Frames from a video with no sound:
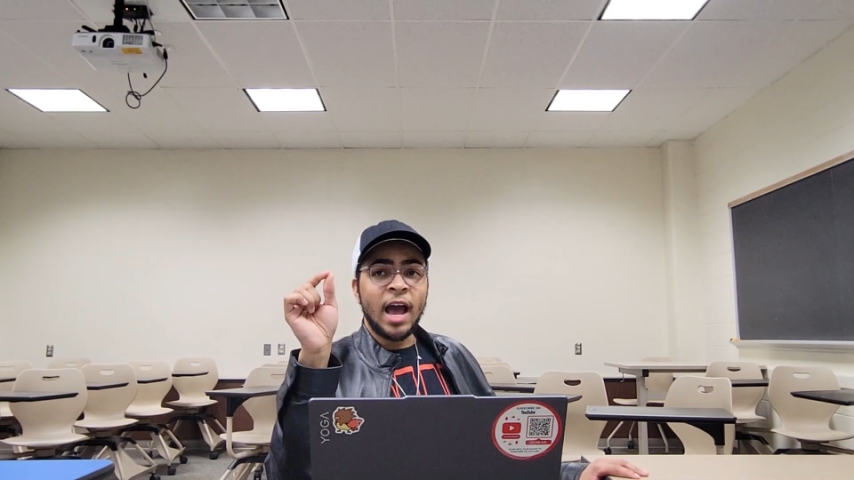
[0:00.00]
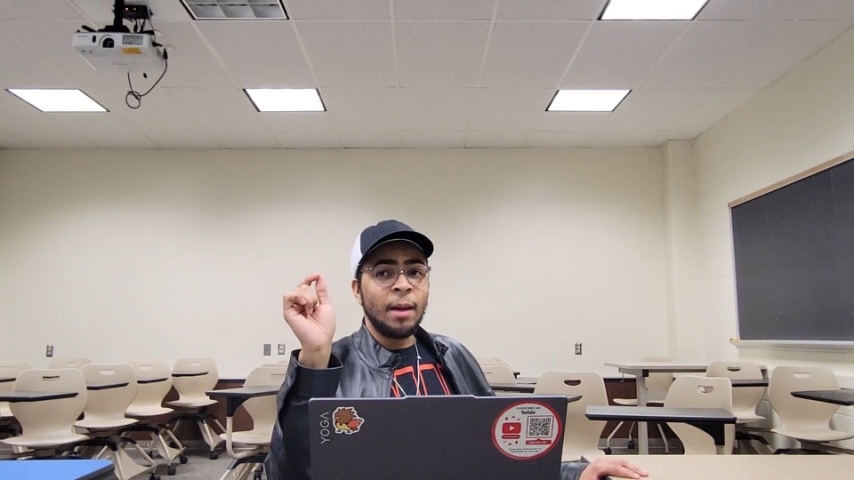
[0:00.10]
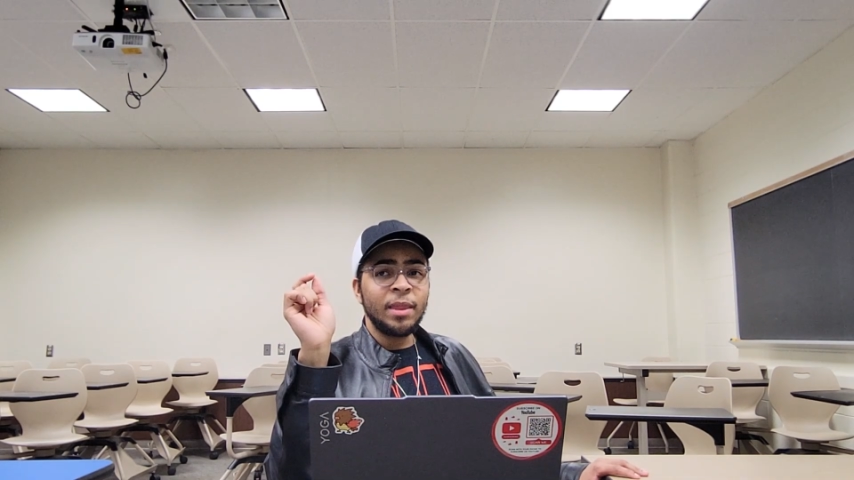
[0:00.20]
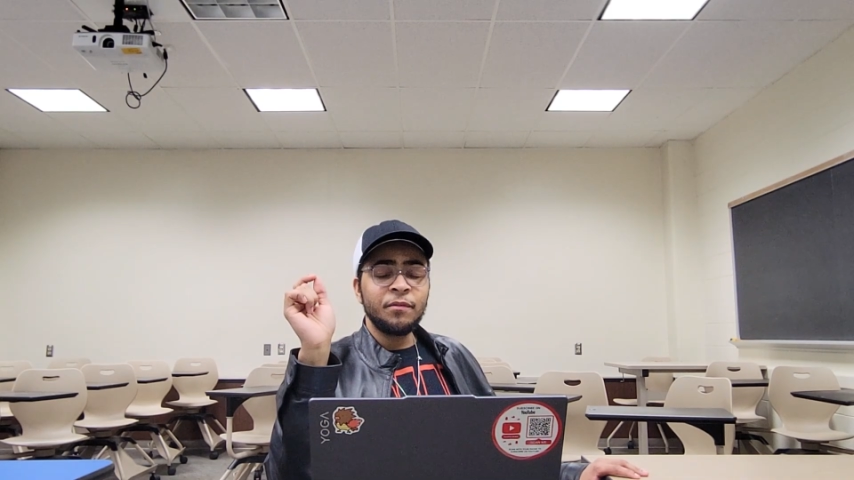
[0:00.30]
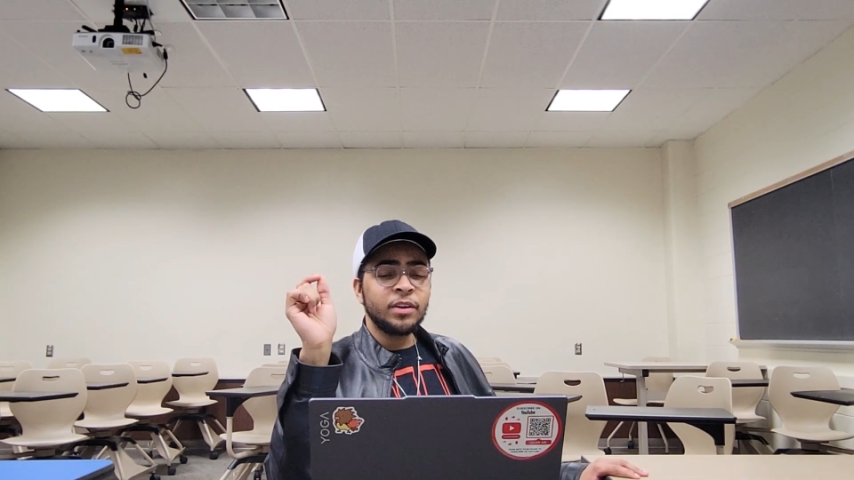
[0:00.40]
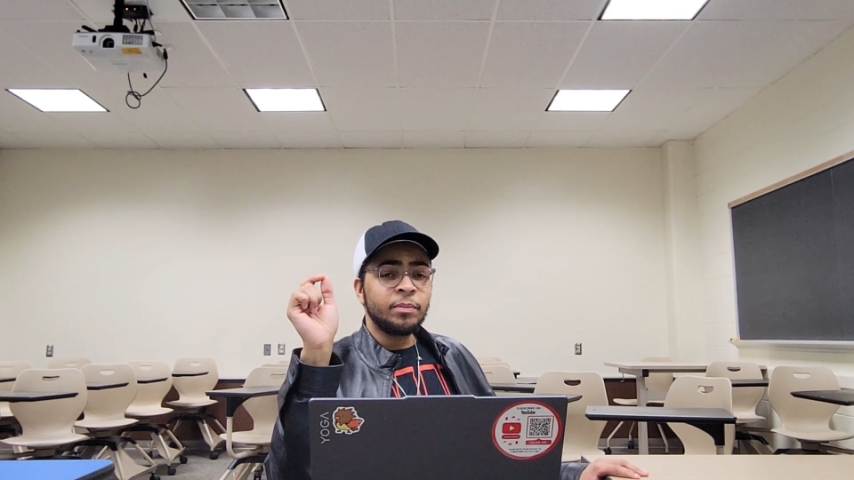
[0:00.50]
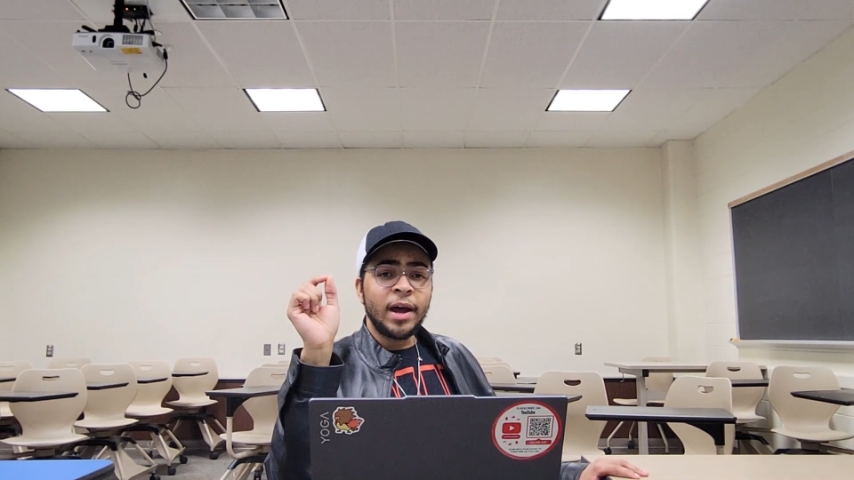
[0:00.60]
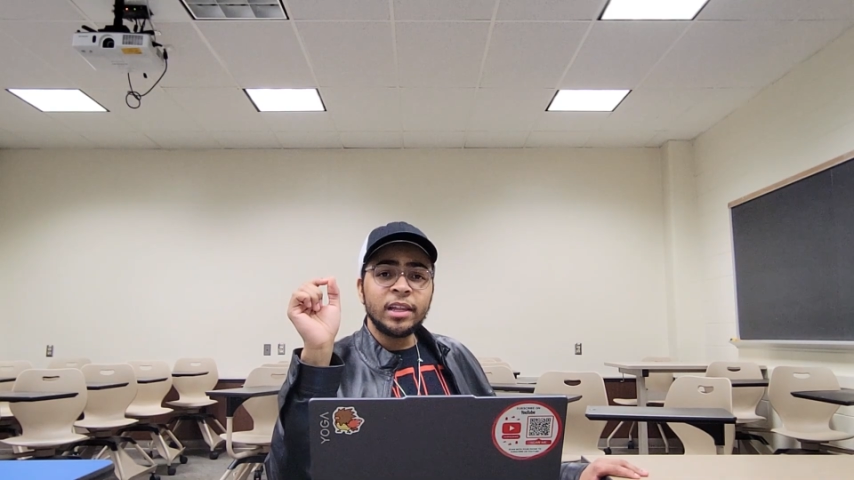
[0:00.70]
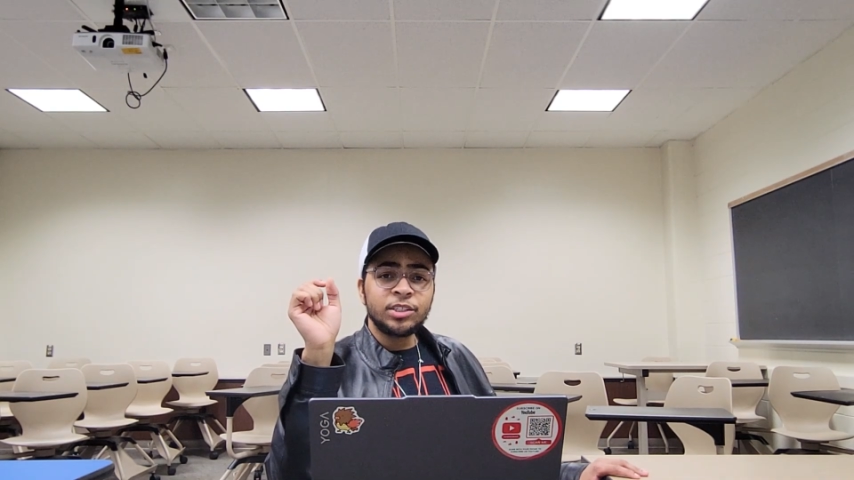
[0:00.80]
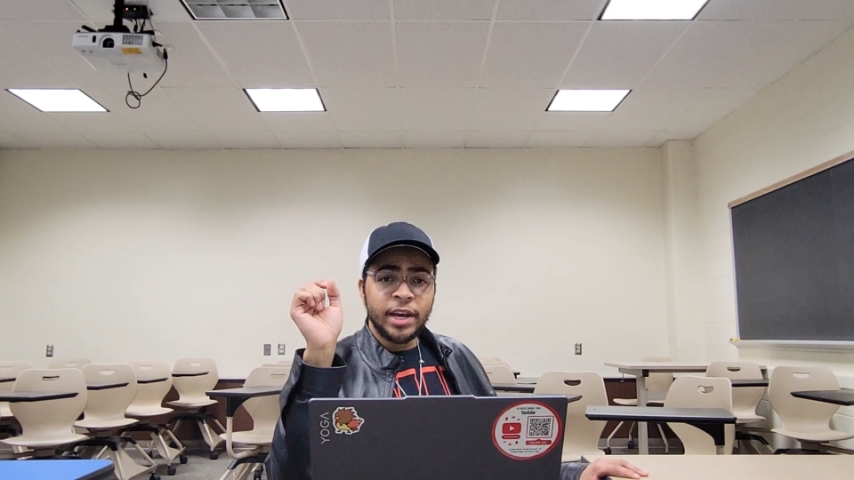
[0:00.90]
I'm not gonna
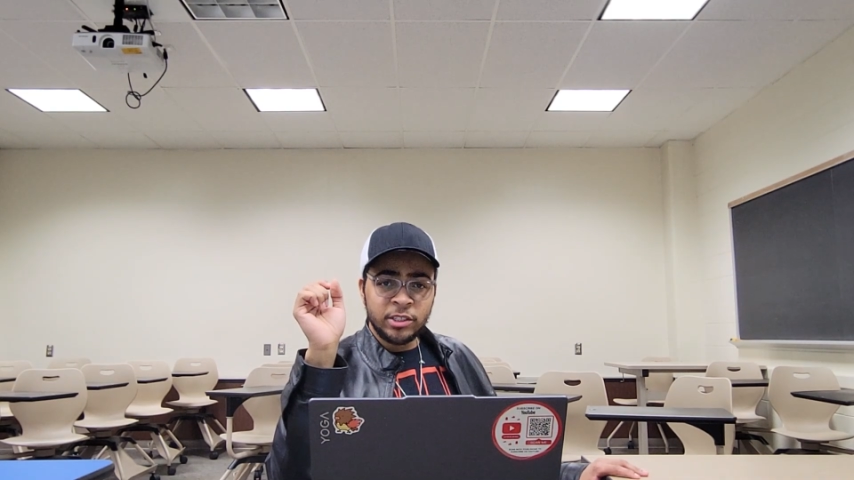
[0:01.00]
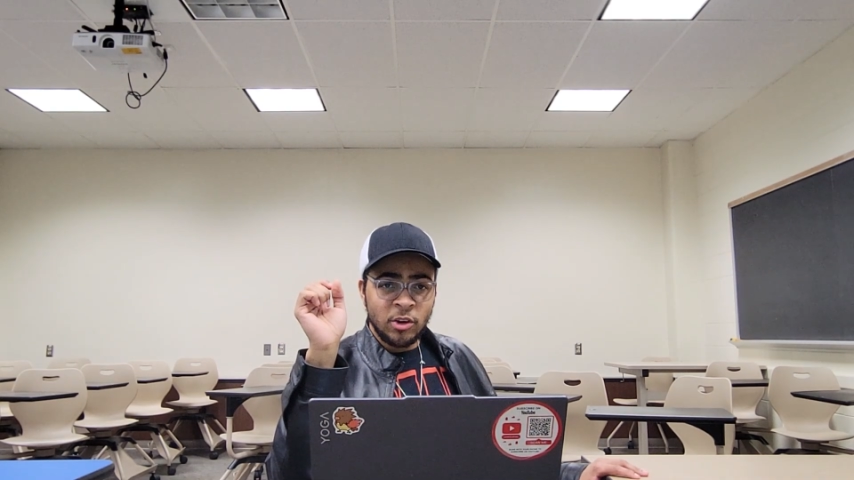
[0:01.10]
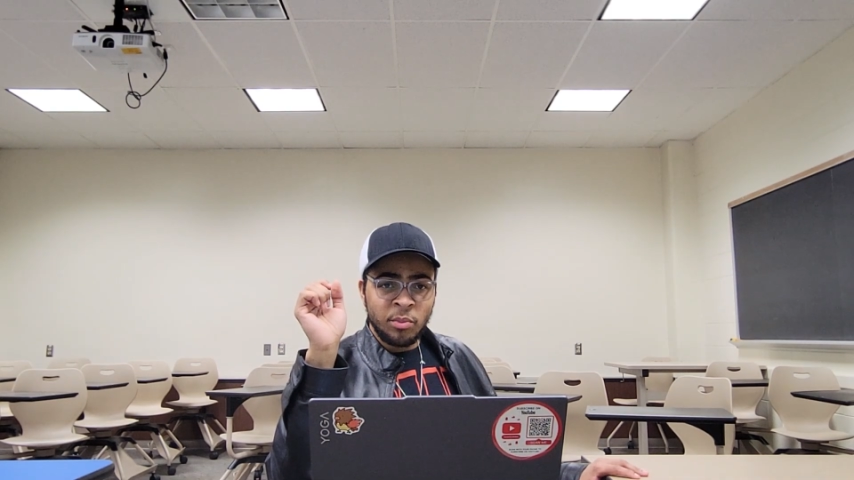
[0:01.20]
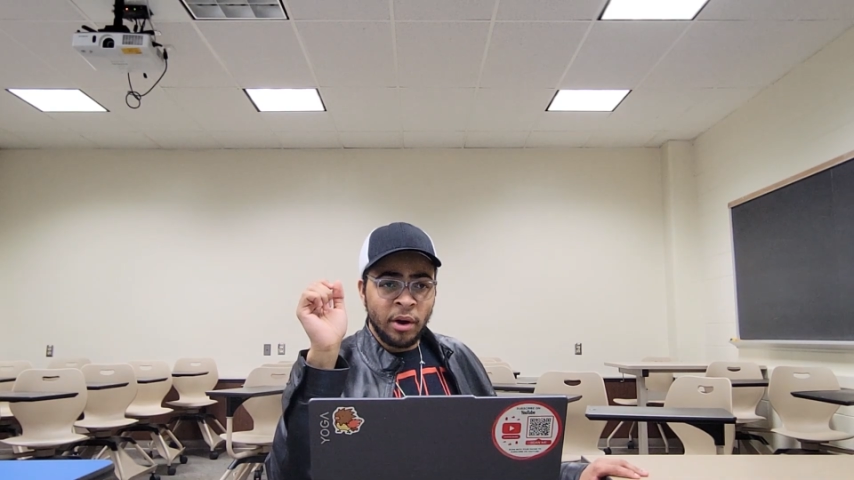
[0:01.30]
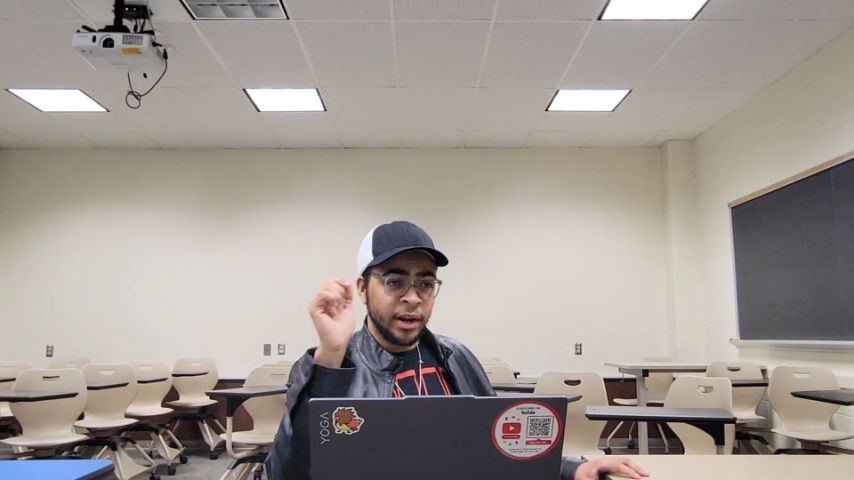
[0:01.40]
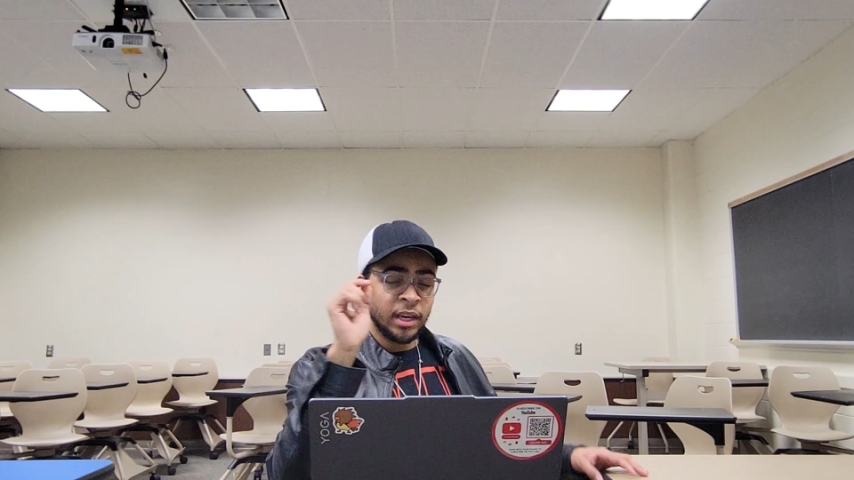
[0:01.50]
apologize no more